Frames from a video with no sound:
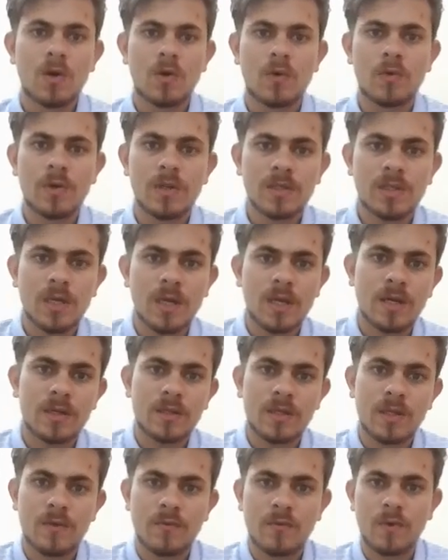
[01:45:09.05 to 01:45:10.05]
who
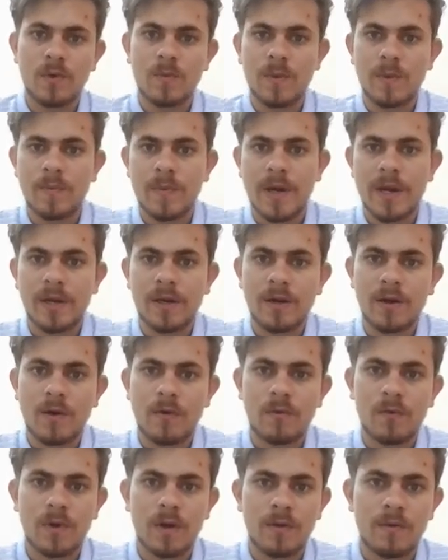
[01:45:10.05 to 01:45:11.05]
decided they would be better
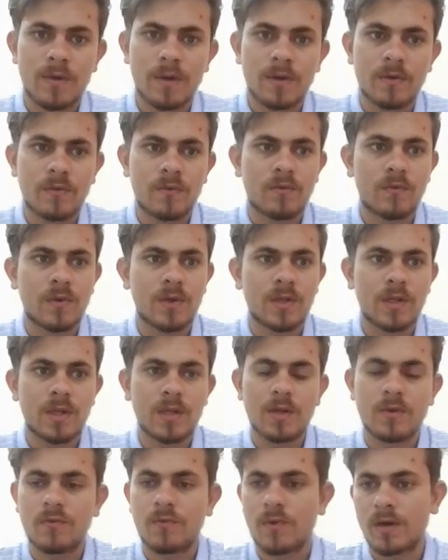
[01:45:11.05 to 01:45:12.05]
off living with
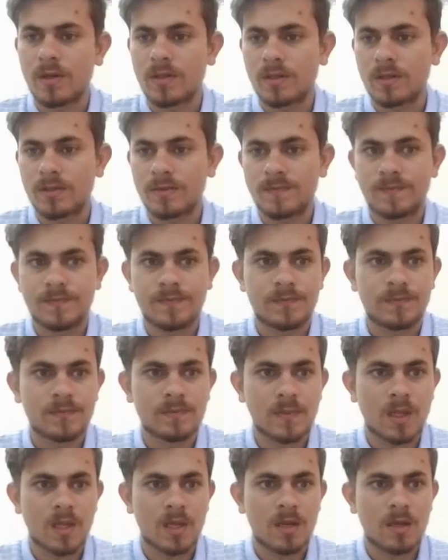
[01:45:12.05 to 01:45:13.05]
their father.
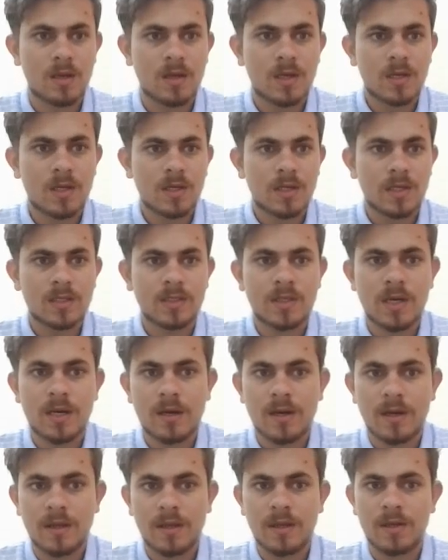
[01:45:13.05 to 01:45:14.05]

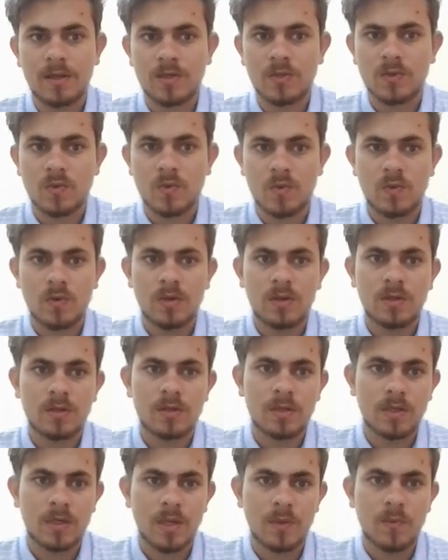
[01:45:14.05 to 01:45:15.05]
Struggling in school,
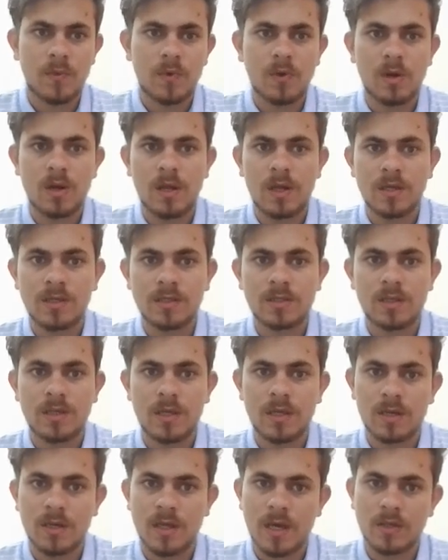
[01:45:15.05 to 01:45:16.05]
demoralized
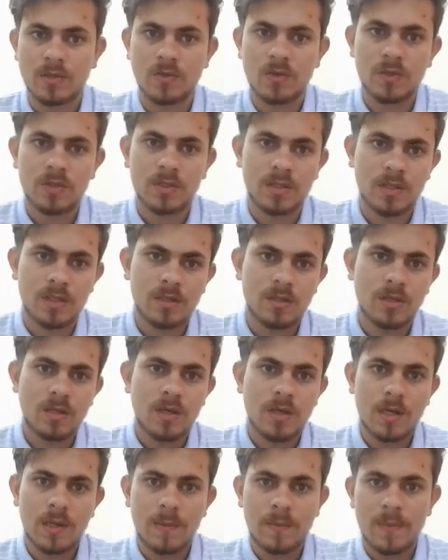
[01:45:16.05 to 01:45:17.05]
and exhausted,
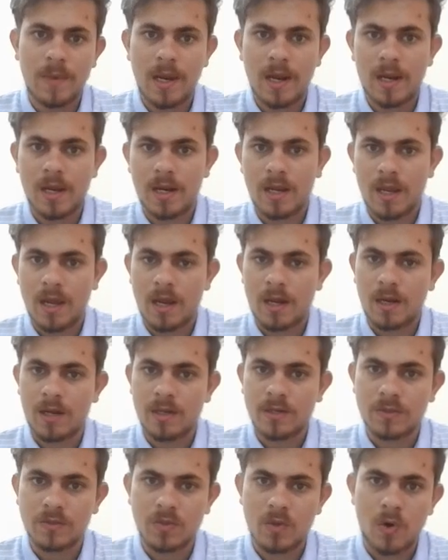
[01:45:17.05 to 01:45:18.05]
Betty Anne
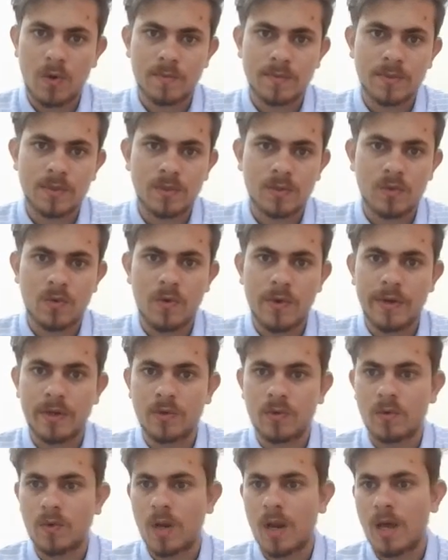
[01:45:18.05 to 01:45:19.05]
stops
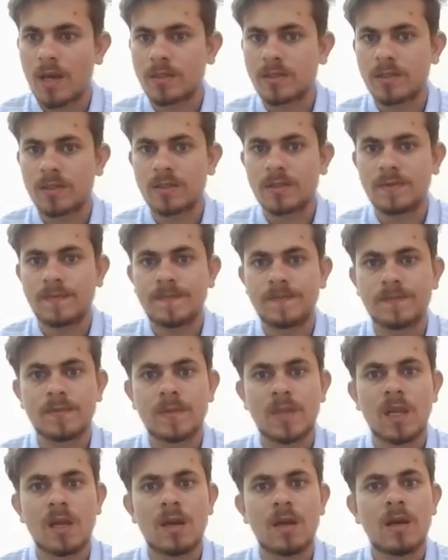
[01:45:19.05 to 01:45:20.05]
going to classes
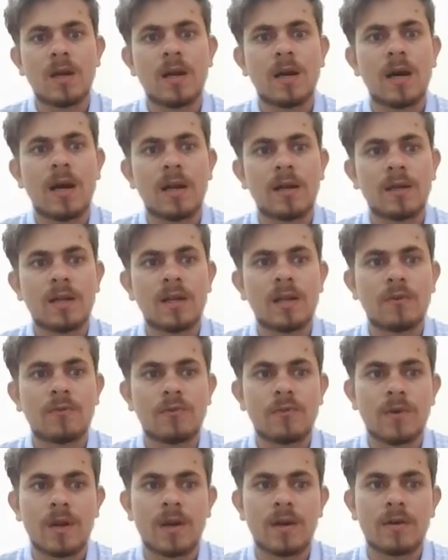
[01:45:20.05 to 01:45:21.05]
until a
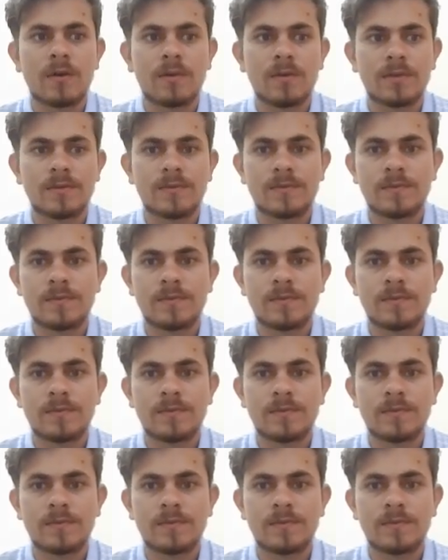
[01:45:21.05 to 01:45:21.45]
friend